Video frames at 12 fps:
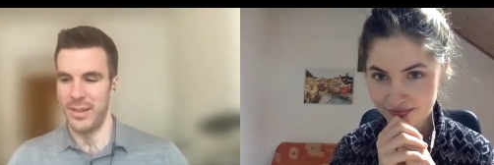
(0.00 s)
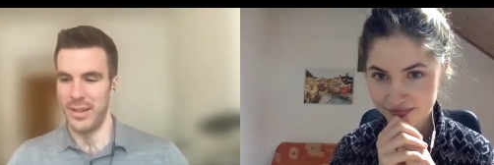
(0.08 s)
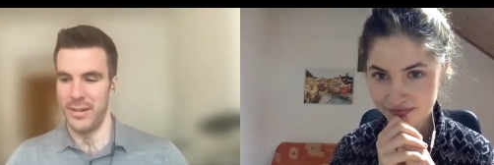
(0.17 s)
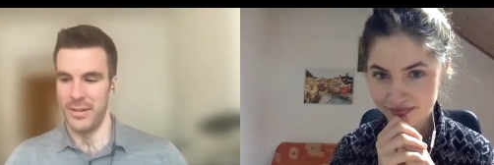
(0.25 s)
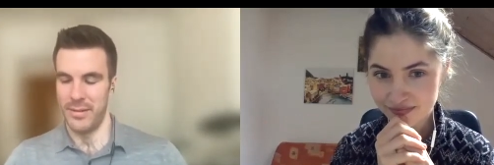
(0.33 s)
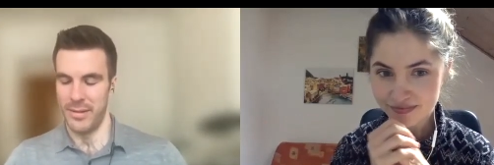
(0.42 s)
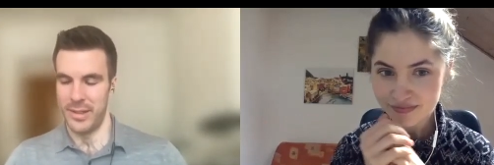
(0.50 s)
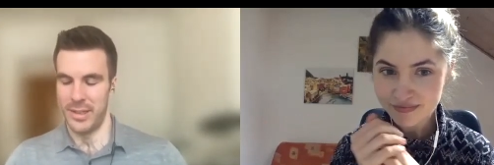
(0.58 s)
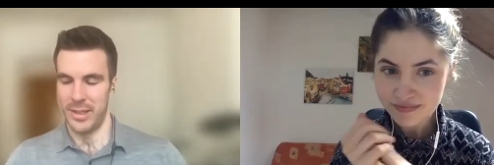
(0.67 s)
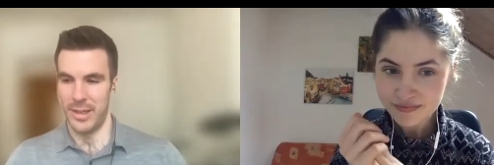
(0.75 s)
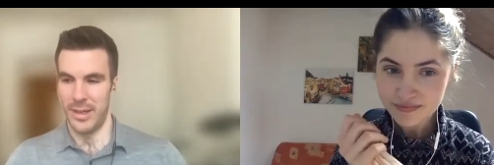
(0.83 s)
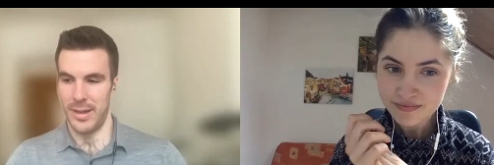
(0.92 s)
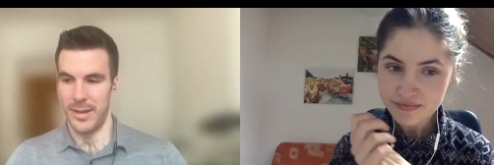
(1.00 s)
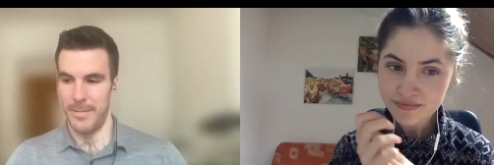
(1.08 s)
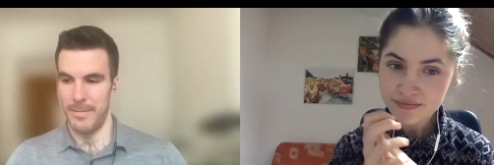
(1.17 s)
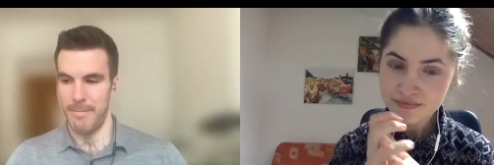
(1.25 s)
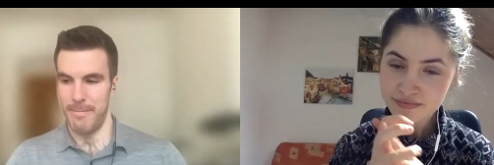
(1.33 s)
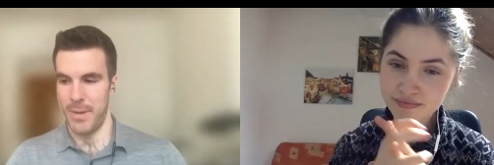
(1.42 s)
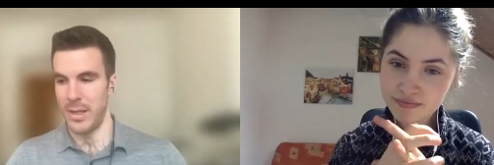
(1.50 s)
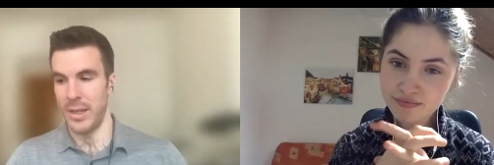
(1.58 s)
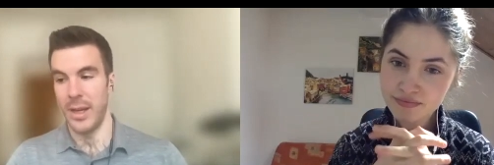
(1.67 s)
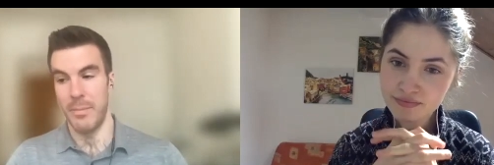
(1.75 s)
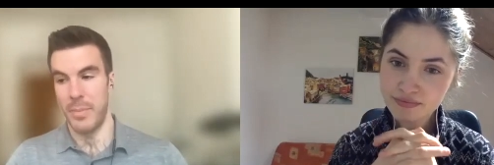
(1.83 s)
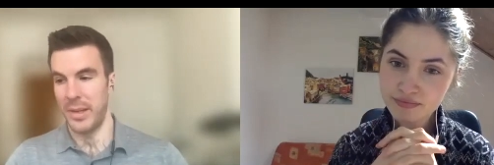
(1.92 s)
Speaker 1: there's, um, uh,
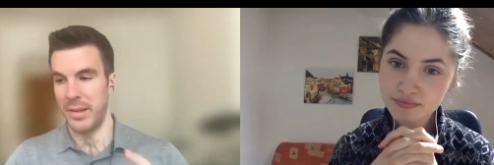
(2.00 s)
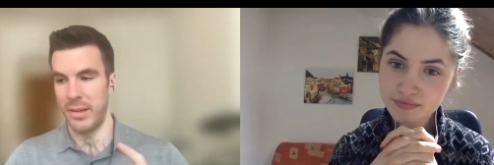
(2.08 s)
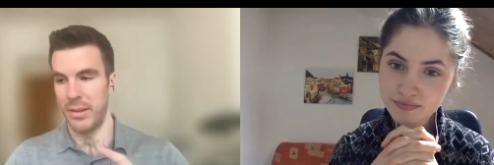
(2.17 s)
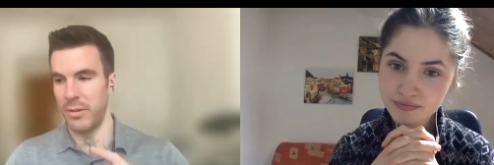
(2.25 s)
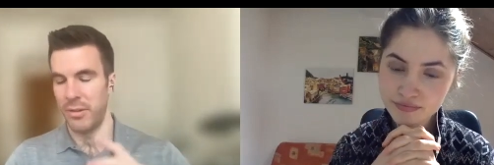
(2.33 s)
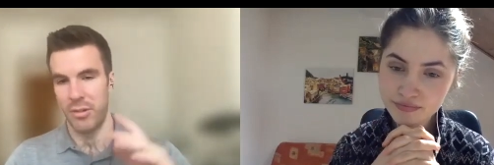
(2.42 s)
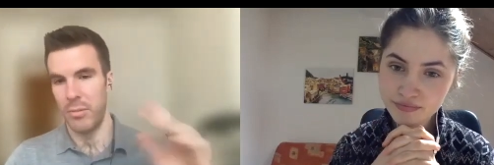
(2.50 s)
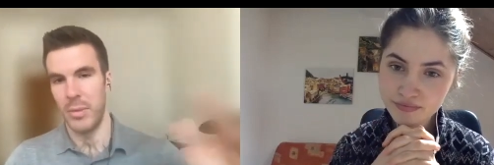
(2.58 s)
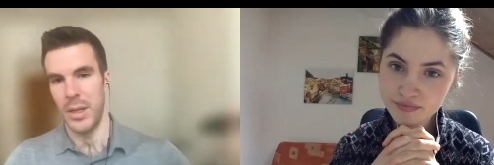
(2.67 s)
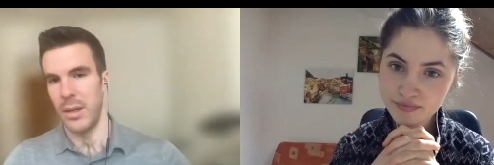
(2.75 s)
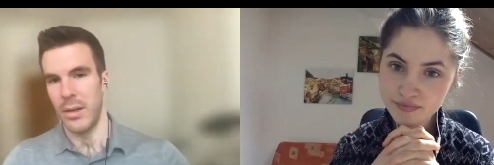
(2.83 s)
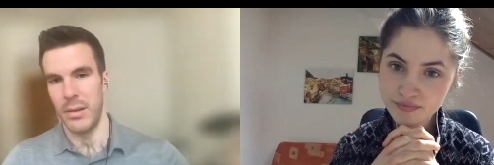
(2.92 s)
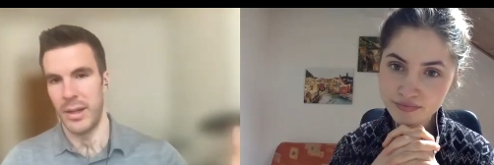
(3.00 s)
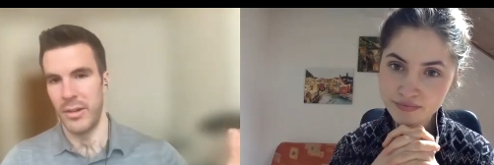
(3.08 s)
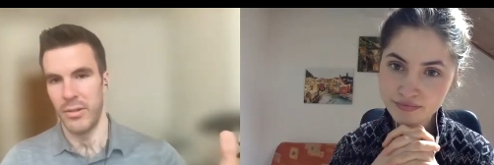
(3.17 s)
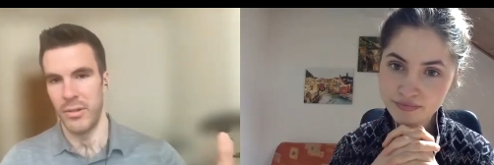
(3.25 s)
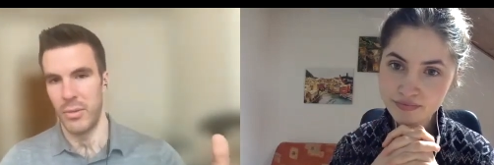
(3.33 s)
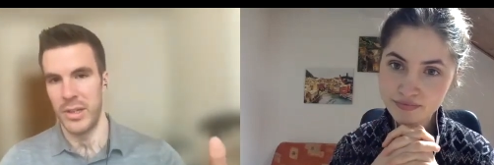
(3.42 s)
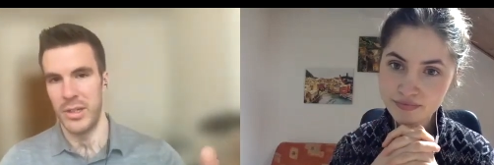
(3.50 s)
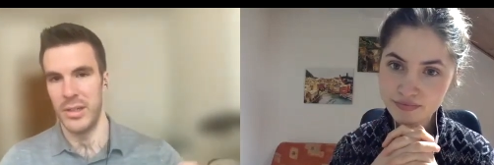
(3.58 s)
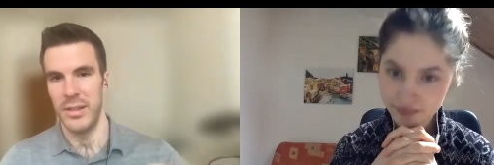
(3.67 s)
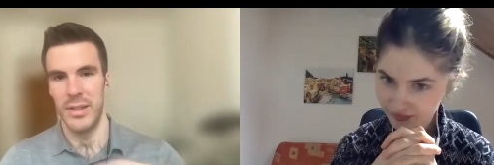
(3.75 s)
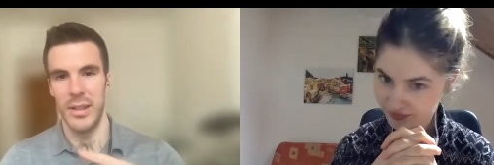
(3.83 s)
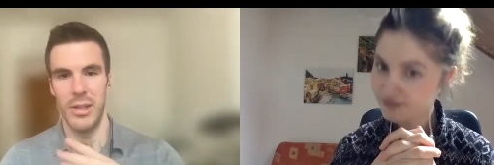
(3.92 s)
yeah, basically there's so many unanswered
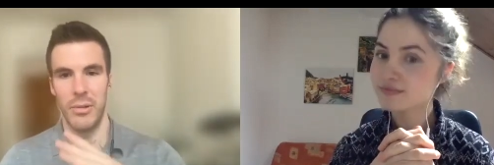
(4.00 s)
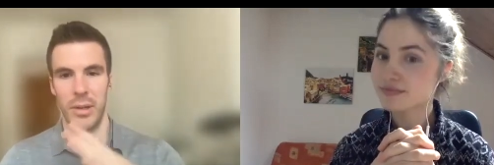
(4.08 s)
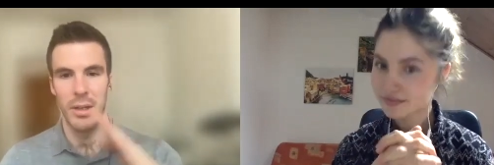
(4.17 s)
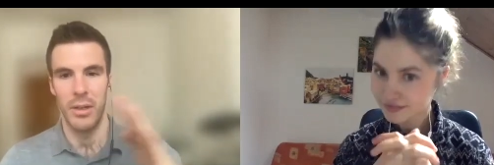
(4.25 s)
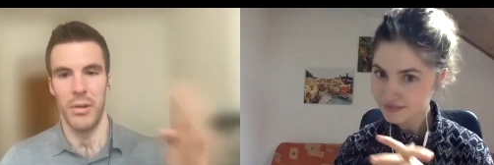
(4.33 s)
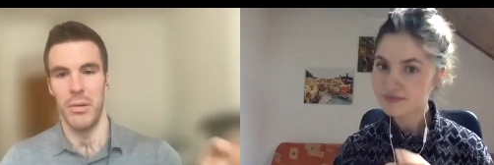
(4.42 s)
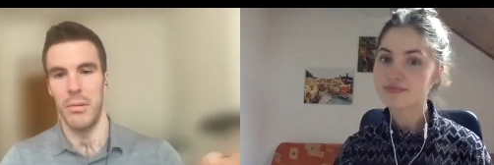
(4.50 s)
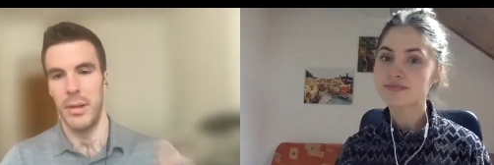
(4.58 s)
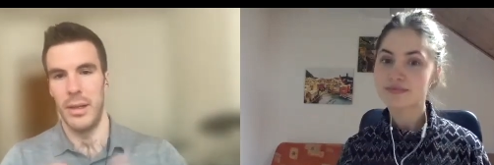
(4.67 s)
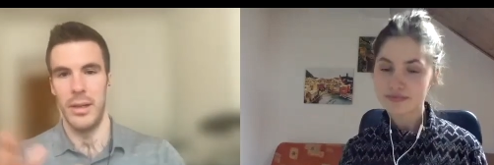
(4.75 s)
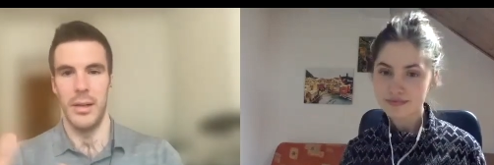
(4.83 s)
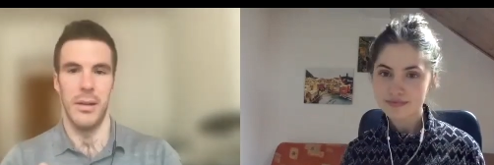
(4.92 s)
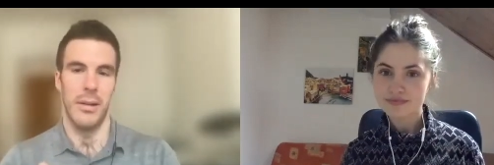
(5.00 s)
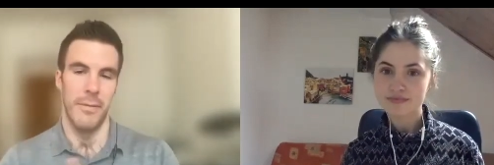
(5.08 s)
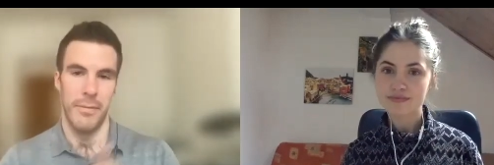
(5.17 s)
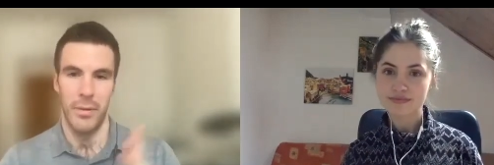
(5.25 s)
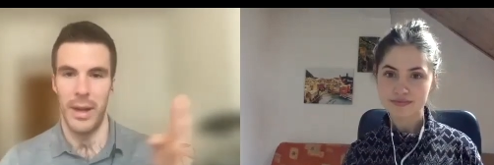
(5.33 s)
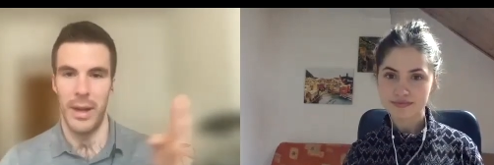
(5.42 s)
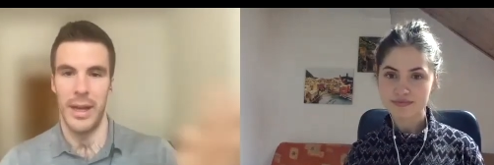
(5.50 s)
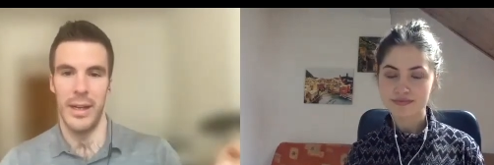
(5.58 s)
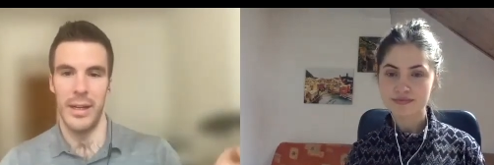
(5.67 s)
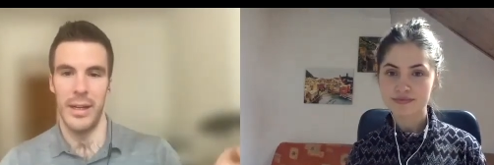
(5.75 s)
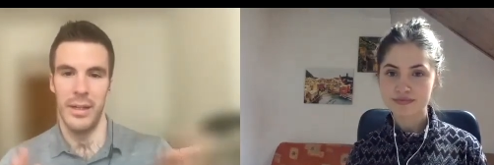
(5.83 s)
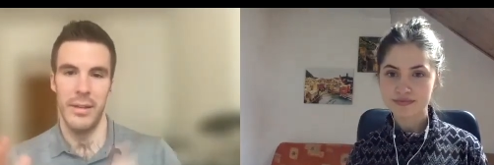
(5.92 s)
questions that you can go in a
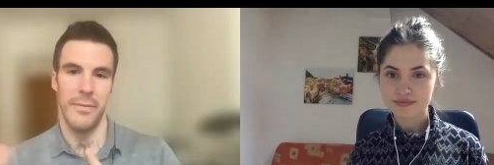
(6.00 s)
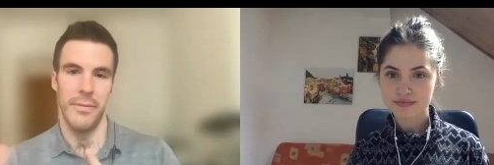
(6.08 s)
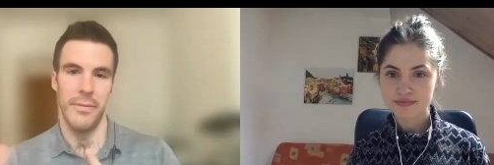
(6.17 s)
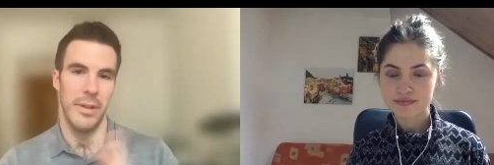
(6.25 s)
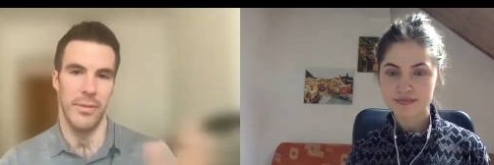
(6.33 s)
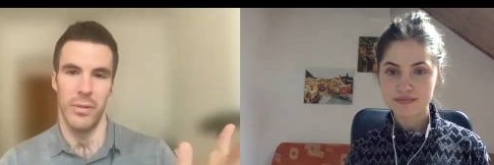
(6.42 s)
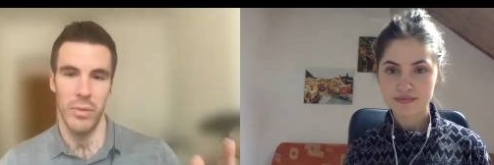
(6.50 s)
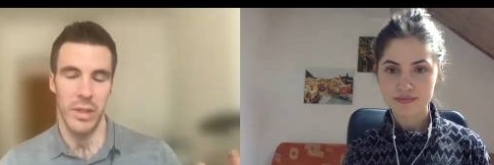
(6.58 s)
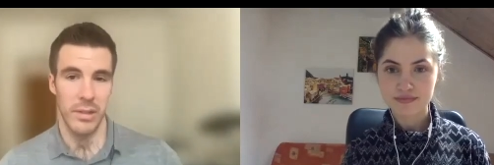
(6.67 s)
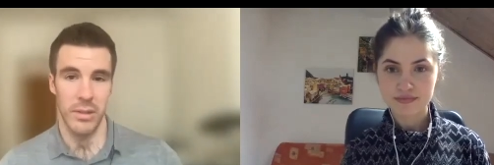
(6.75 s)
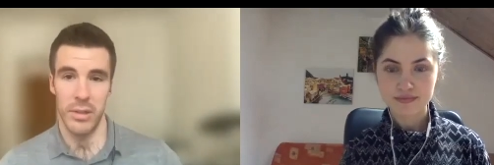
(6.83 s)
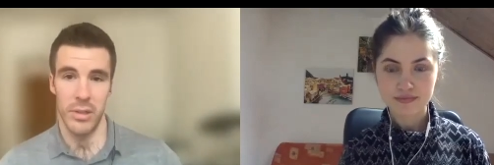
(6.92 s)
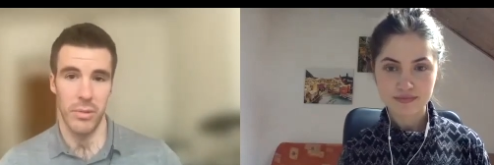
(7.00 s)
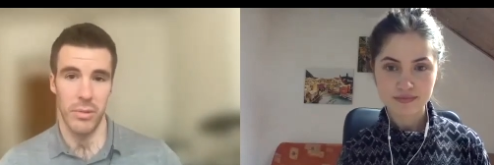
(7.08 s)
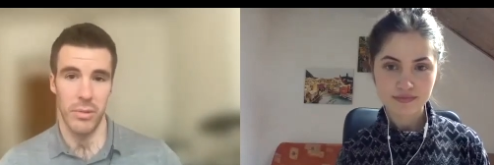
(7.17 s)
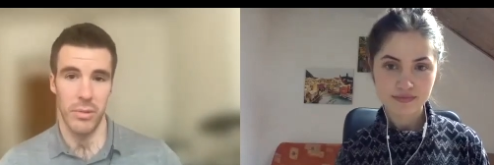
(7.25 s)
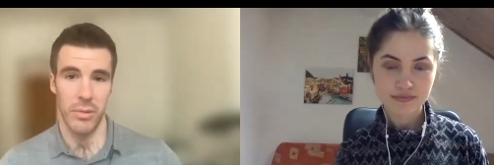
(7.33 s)
variety of different research directions,